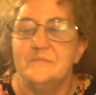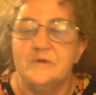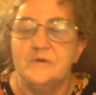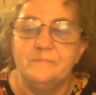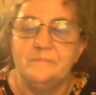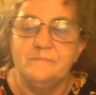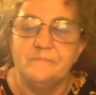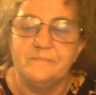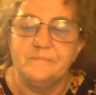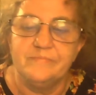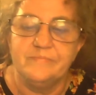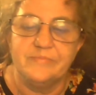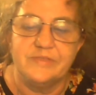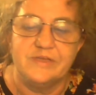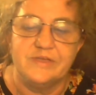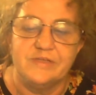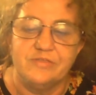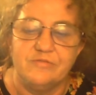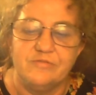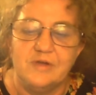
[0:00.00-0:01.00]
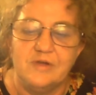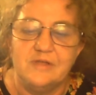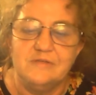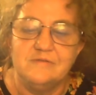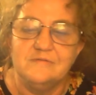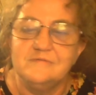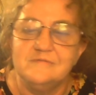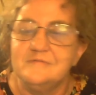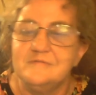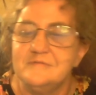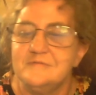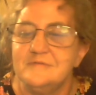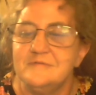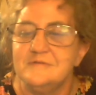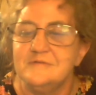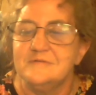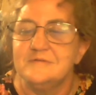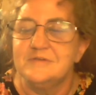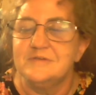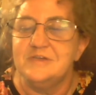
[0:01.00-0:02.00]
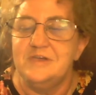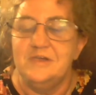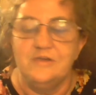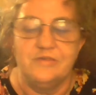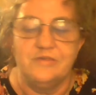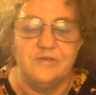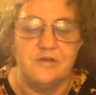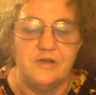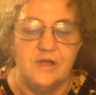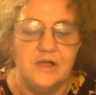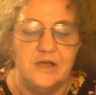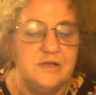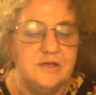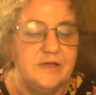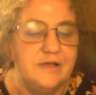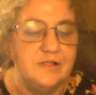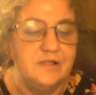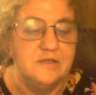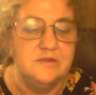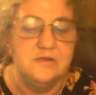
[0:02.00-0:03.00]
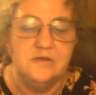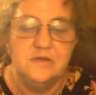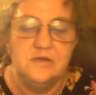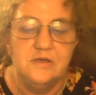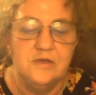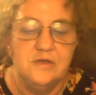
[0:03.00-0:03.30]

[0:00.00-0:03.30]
Oh, get the right keys here, Helen.